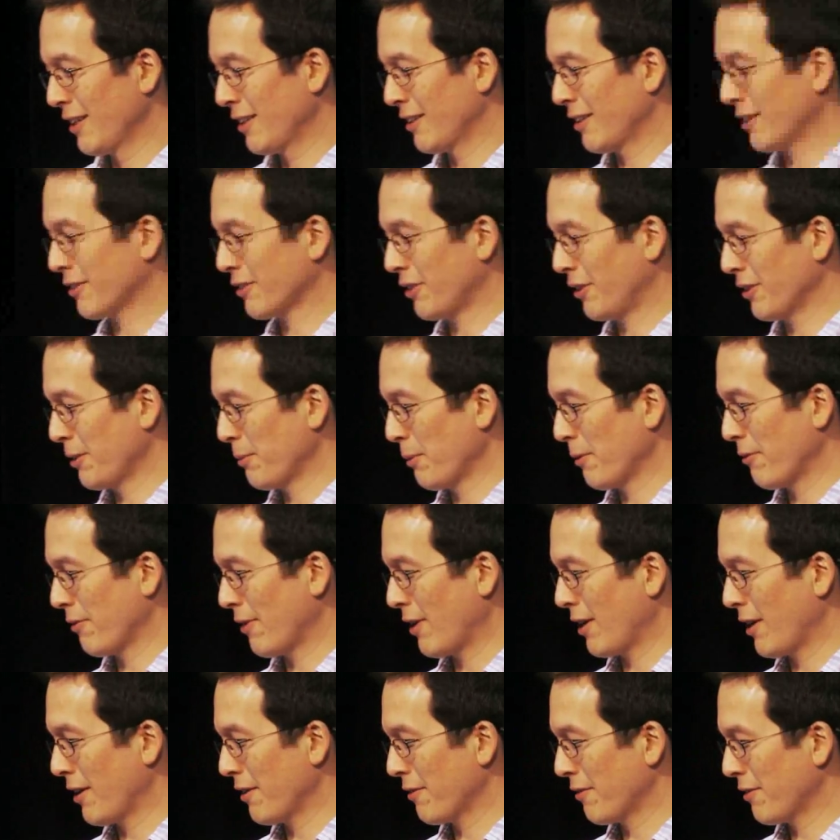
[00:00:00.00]
it's called Give Me
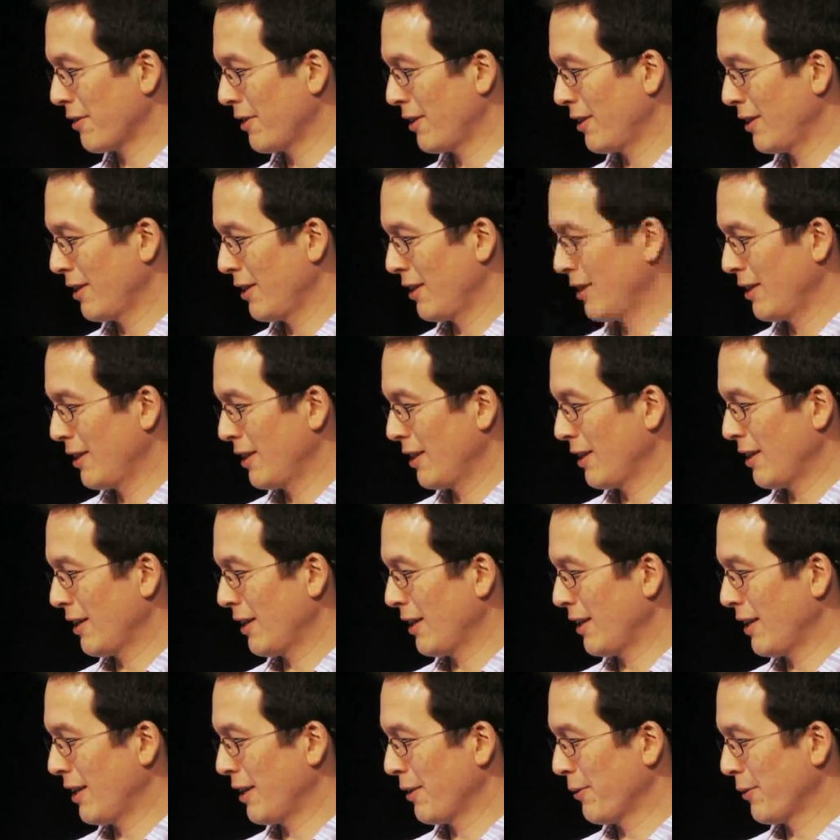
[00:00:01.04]
5.
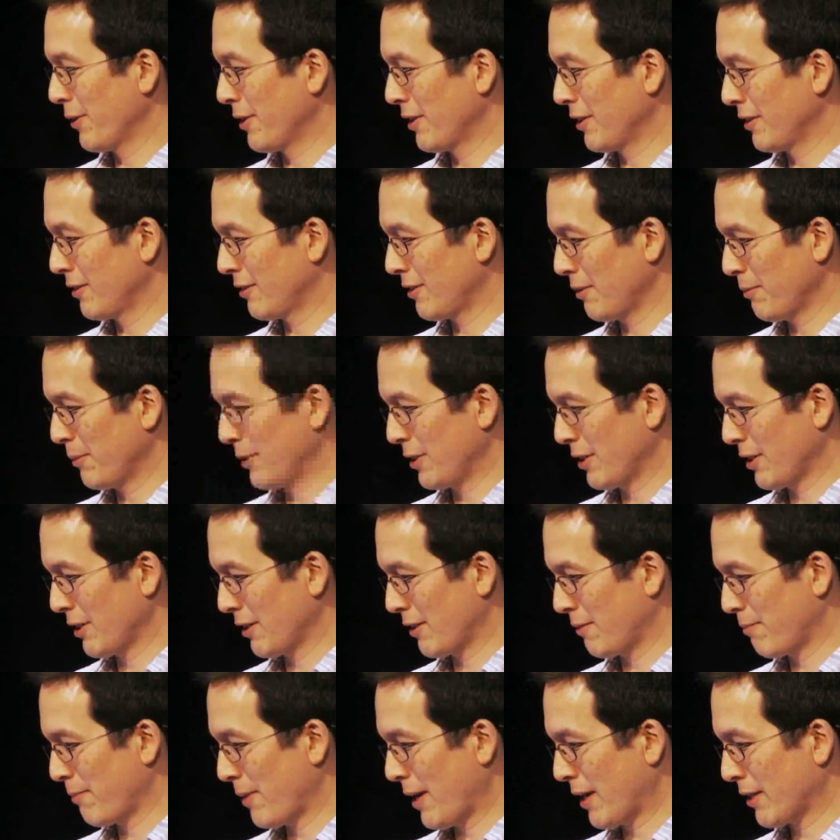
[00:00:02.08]
Anyways, let me
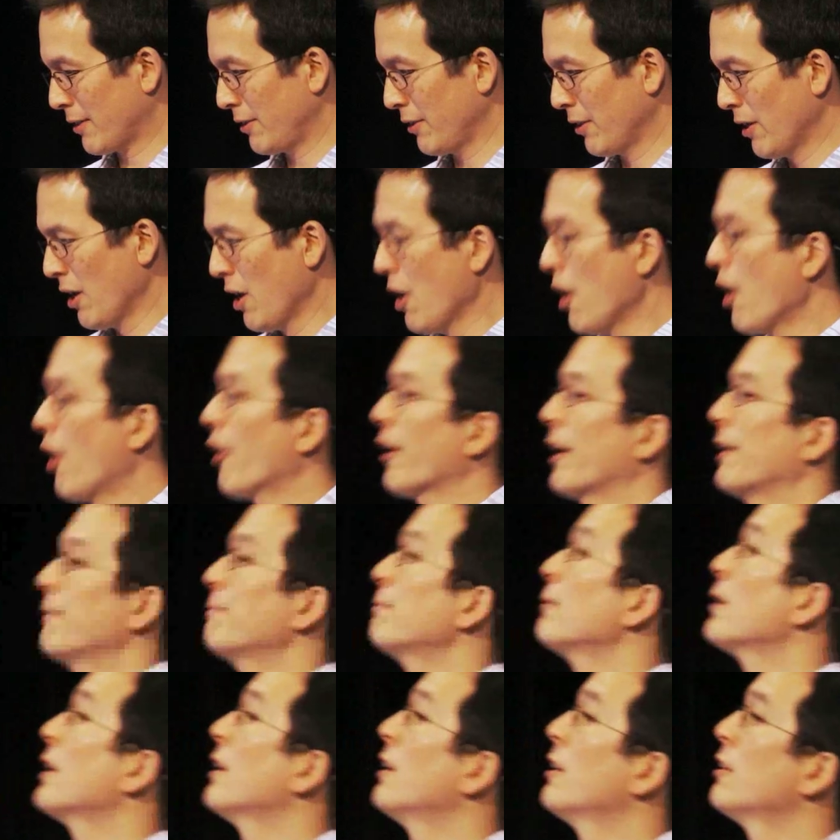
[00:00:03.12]
get back to.
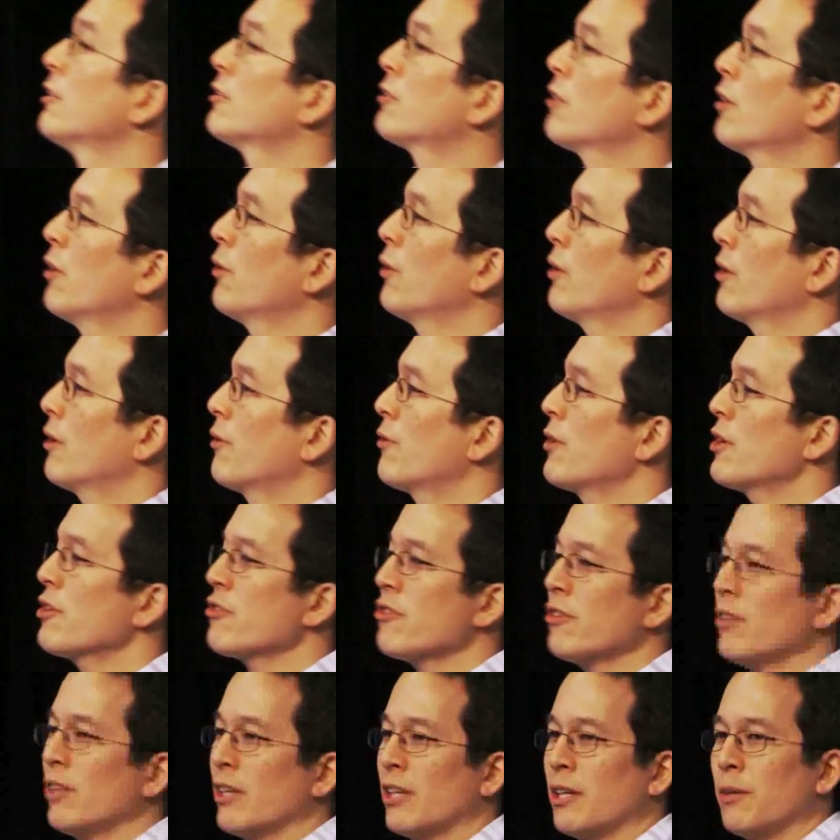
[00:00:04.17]
Okay, so
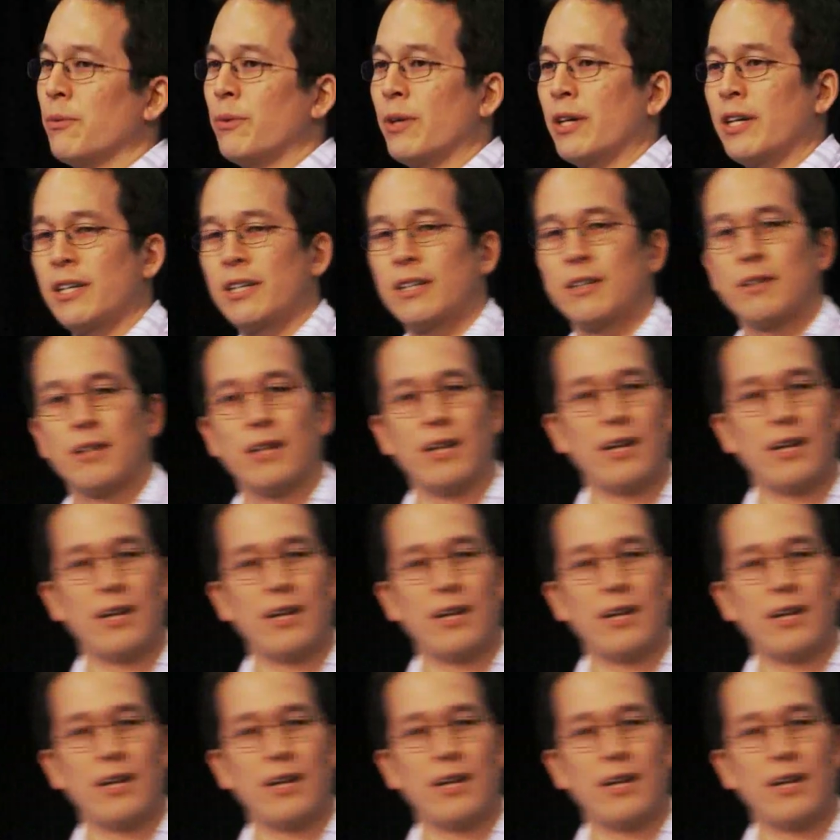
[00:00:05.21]
originally when